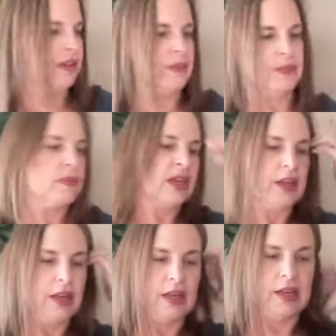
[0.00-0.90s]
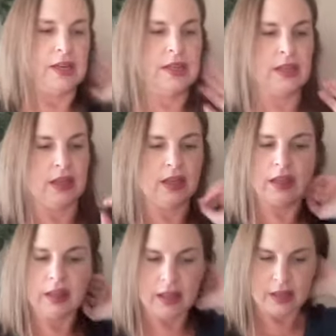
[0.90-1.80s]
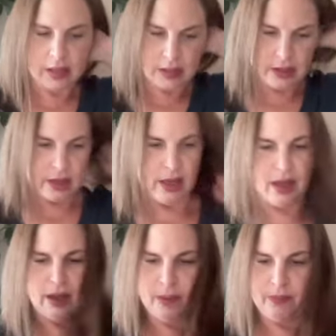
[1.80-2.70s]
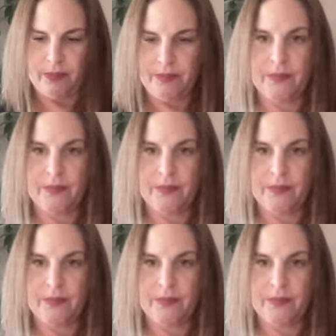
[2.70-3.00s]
of them is this, um,